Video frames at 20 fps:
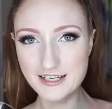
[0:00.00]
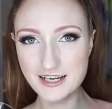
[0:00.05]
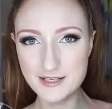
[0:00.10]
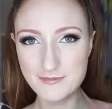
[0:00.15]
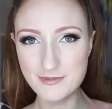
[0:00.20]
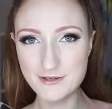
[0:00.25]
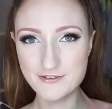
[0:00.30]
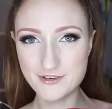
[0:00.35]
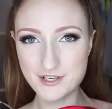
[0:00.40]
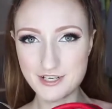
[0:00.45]
think
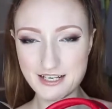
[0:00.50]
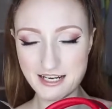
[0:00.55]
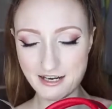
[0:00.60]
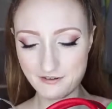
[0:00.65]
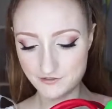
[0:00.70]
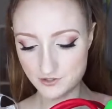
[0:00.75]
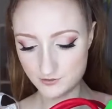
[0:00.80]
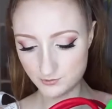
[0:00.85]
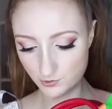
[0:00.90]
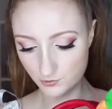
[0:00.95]
I'd be very
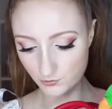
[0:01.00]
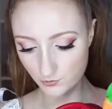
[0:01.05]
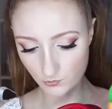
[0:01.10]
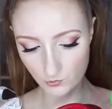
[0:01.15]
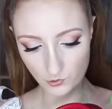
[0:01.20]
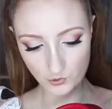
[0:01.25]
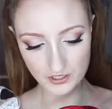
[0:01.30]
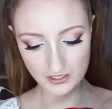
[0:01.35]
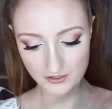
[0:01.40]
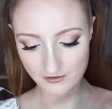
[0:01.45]
comfortable
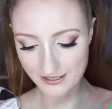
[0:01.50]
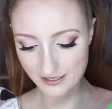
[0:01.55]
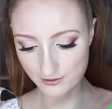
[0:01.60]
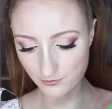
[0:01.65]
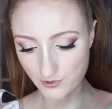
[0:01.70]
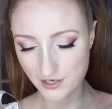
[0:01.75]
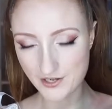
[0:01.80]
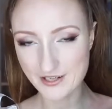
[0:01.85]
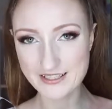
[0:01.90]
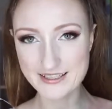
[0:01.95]
walking
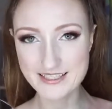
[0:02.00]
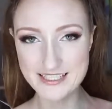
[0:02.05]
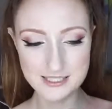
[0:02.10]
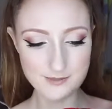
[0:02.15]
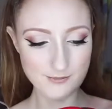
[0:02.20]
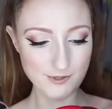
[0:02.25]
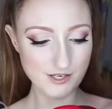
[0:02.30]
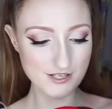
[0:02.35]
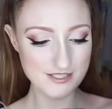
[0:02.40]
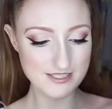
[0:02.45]
around wearing
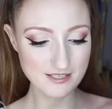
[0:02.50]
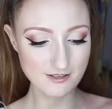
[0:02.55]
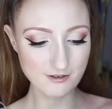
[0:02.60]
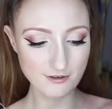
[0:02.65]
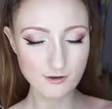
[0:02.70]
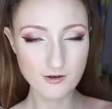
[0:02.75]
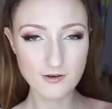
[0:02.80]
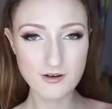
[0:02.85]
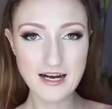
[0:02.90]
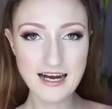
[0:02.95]
this because
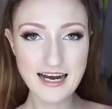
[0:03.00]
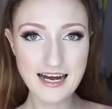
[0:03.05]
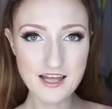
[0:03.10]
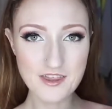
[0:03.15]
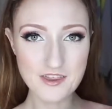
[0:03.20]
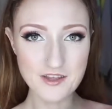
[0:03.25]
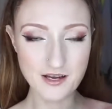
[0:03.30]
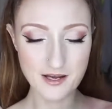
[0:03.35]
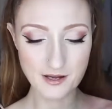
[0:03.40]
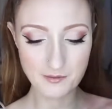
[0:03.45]

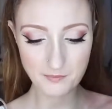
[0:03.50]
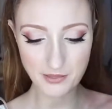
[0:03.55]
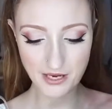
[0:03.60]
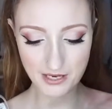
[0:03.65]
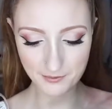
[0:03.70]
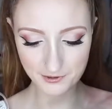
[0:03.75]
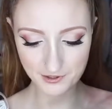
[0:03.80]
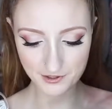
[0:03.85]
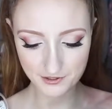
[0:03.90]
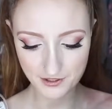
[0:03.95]
either
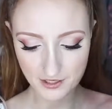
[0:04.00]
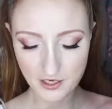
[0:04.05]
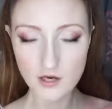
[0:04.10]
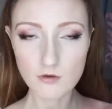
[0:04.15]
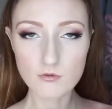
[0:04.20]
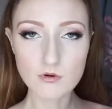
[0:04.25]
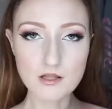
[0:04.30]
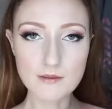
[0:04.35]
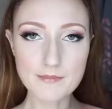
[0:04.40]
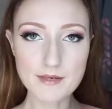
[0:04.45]
people are,
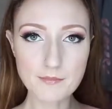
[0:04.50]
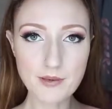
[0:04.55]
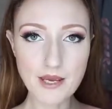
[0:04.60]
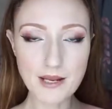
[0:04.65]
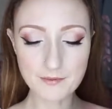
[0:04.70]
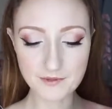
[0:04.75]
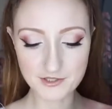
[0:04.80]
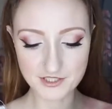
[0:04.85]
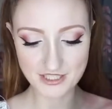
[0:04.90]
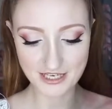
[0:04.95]
well, I mean,
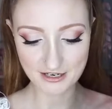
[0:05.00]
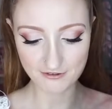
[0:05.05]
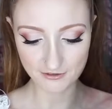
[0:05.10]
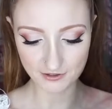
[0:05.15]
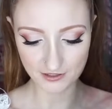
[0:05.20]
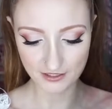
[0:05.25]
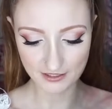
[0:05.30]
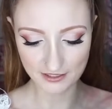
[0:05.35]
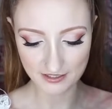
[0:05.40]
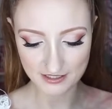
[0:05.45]
people are
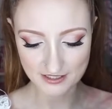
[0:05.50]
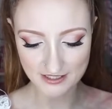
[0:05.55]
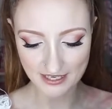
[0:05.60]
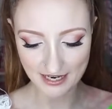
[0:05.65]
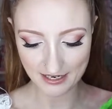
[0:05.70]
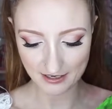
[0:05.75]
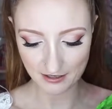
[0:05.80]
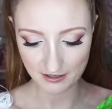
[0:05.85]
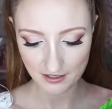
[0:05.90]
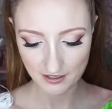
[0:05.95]
definitely gonna
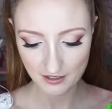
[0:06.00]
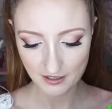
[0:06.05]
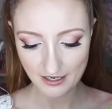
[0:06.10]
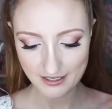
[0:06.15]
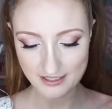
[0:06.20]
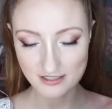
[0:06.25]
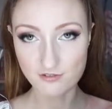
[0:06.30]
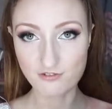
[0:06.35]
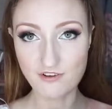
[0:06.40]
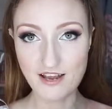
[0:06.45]
say
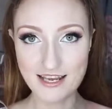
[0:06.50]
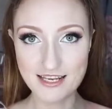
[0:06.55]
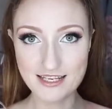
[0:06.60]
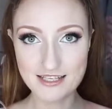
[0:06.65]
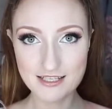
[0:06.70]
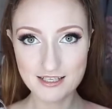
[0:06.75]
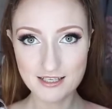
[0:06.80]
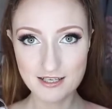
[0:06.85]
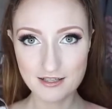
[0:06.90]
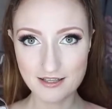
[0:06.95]
it's
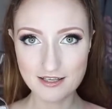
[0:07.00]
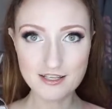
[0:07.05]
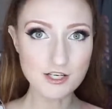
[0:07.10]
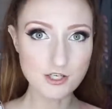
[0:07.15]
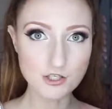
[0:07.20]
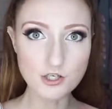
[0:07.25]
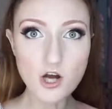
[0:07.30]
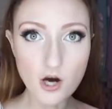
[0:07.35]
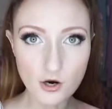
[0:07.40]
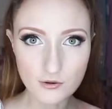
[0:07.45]
fake. They're
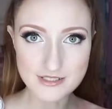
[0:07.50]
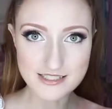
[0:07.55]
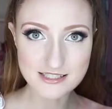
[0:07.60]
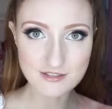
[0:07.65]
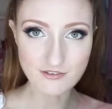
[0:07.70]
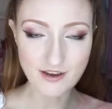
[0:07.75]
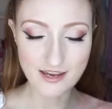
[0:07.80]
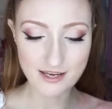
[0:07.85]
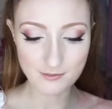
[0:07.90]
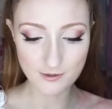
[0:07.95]
gonna know
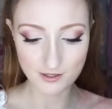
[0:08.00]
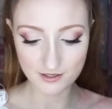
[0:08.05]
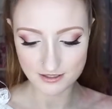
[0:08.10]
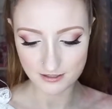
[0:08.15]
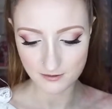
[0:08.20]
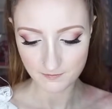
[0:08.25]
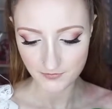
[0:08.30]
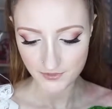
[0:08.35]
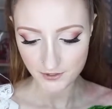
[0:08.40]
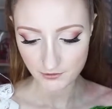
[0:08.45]
it's fake
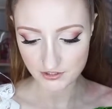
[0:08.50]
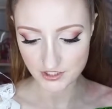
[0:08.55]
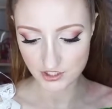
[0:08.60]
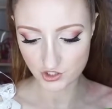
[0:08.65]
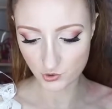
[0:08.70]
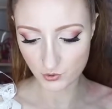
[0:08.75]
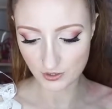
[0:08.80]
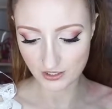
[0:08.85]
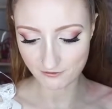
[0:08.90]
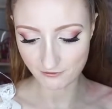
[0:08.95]
because what's a
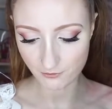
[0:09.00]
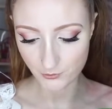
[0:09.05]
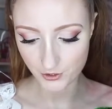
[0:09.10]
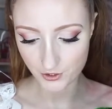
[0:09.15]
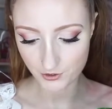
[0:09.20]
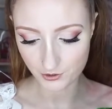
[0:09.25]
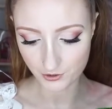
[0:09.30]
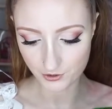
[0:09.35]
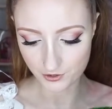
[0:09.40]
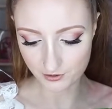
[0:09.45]
24
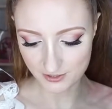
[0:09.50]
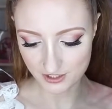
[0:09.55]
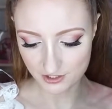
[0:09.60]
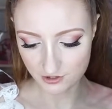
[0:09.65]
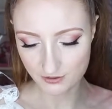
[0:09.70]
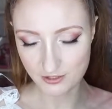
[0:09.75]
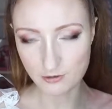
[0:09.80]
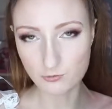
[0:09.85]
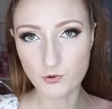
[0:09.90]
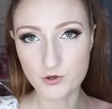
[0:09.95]
year old gonna be
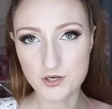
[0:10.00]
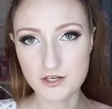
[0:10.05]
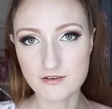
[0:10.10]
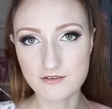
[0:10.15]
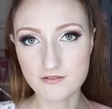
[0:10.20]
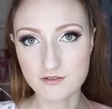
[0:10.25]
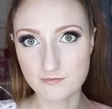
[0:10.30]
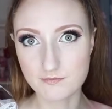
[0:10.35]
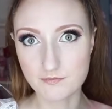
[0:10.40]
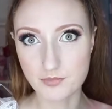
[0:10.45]
doing walking
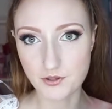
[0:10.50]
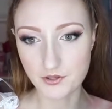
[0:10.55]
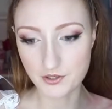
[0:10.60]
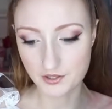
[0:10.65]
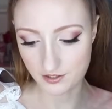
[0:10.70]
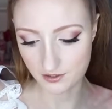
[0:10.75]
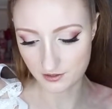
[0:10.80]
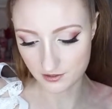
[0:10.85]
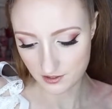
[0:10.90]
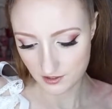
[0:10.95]
around with a
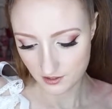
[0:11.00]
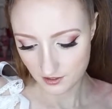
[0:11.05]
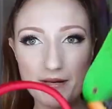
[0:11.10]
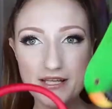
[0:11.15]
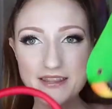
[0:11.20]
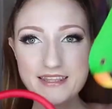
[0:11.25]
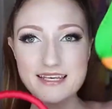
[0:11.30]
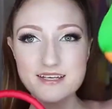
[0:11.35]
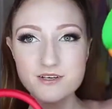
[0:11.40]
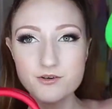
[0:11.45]
Birkin?
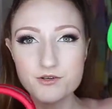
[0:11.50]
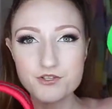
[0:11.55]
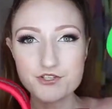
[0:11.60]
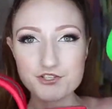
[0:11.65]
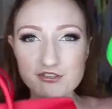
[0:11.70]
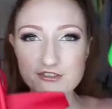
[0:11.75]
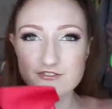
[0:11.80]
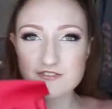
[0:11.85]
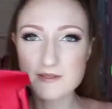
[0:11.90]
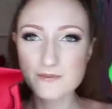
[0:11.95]
But then
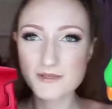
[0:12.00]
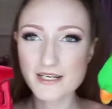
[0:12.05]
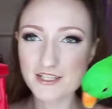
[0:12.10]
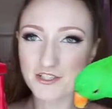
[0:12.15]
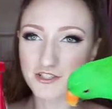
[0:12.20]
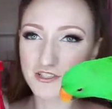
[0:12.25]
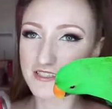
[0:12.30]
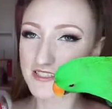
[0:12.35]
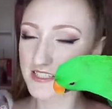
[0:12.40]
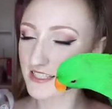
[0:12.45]
also, if someone
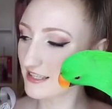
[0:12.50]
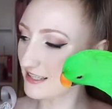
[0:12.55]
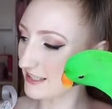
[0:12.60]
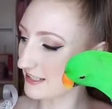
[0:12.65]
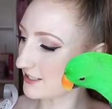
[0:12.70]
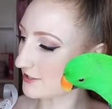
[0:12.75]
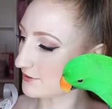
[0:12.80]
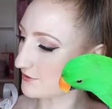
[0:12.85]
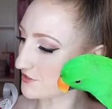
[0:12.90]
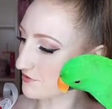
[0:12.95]
actually did
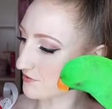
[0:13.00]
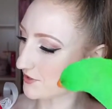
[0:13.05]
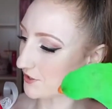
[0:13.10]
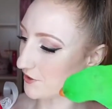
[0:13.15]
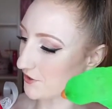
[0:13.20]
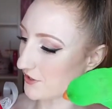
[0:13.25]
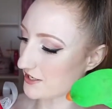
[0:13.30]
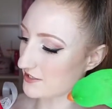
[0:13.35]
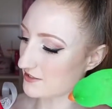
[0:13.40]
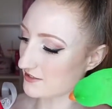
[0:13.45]
think it was
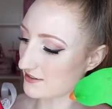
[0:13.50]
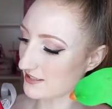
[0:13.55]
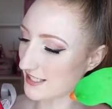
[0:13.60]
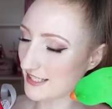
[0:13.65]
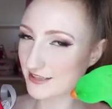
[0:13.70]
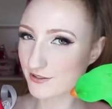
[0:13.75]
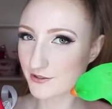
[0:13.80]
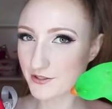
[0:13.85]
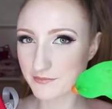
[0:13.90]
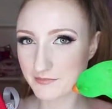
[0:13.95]
real, they'd,
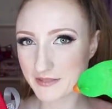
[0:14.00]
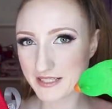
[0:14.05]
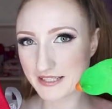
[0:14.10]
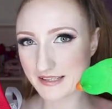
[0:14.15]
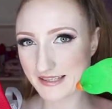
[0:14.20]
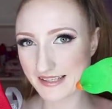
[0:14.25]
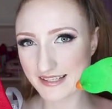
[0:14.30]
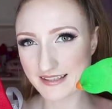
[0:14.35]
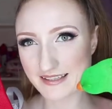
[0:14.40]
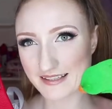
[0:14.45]
they'd look at me
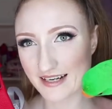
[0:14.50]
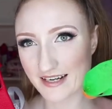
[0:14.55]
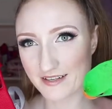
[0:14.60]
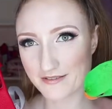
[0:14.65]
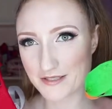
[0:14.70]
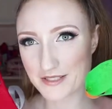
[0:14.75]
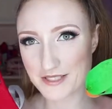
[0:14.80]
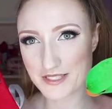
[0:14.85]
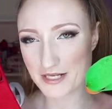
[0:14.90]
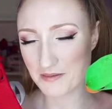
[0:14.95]
and think that I
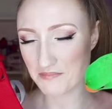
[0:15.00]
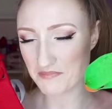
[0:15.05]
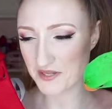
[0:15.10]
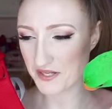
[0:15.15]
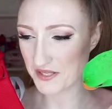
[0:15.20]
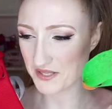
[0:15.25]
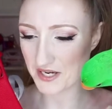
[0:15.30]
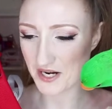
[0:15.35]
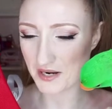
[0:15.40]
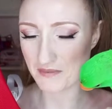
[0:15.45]
was
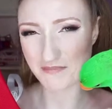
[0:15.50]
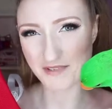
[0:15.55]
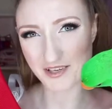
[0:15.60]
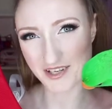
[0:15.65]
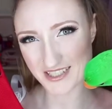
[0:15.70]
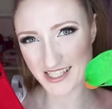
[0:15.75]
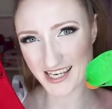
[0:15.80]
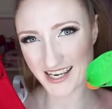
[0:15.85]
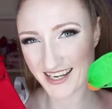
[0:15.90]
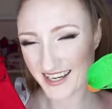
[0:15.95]
something that I'm
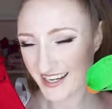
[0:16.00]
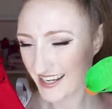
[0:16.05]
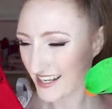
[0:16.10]
not.